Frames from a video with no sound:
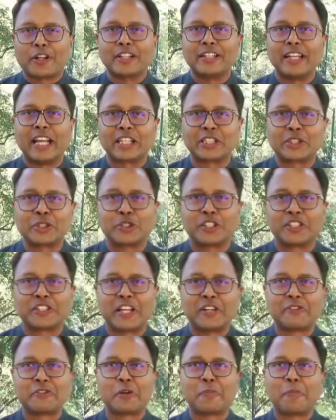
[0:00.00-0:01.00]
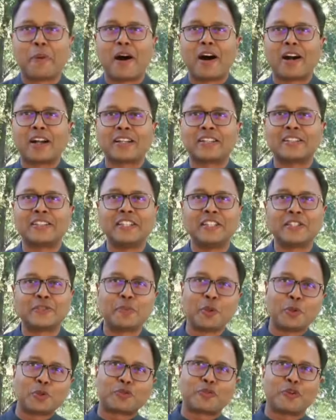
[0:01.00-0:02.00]
next to the Central Park. These
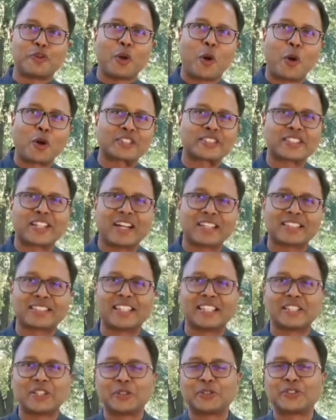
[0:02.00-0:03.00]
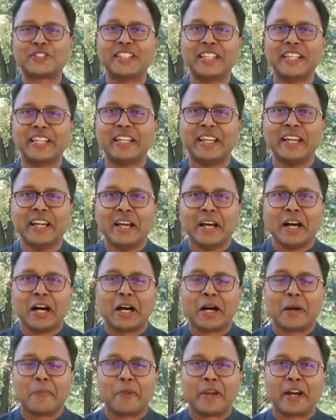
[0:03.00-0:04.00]
beautiful horse carts that you see
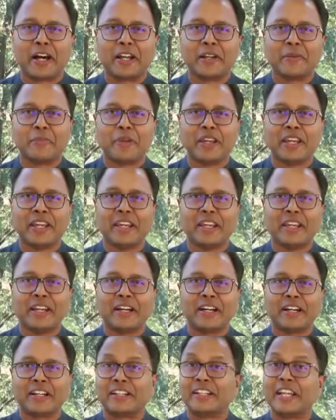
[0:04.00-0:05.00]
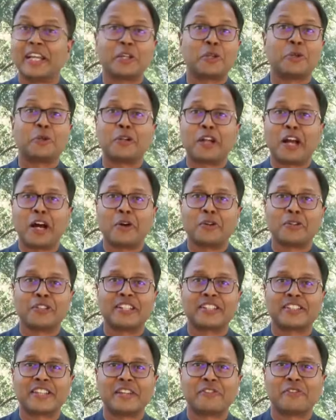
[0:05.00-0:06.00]
uh, behind me uh, take you around
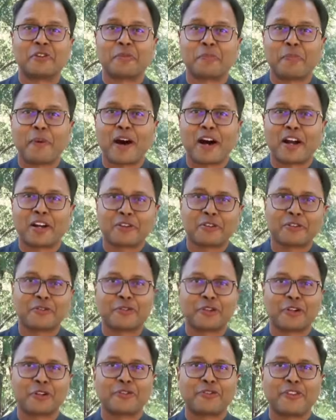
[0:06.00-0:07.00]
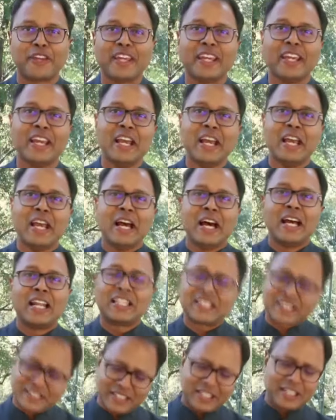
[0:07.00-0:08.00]
the Central Park for a fee.
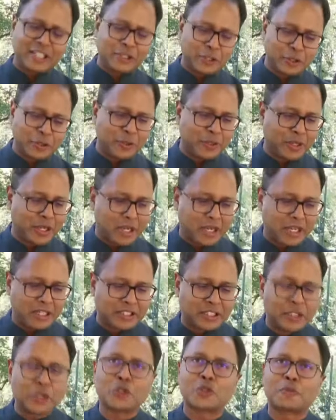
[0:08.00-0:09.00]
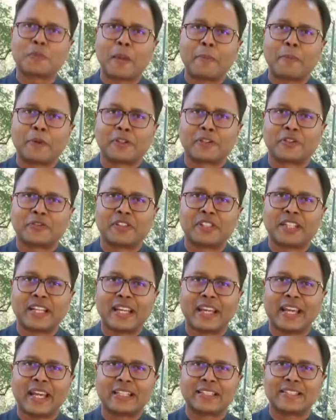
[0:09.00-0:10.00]
Let's turn to uh, the newspapers of the
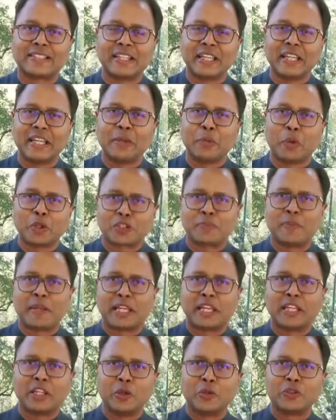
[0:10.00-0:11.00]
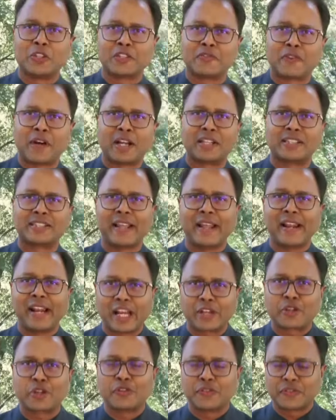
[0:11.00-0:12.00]
day and see what's making news as far as the
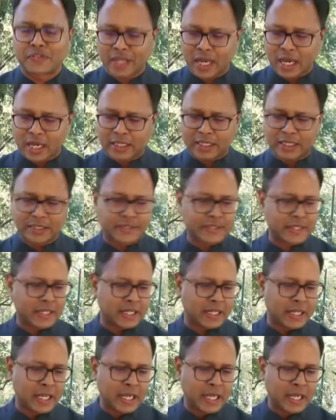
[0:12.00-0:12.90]
elections are concerned.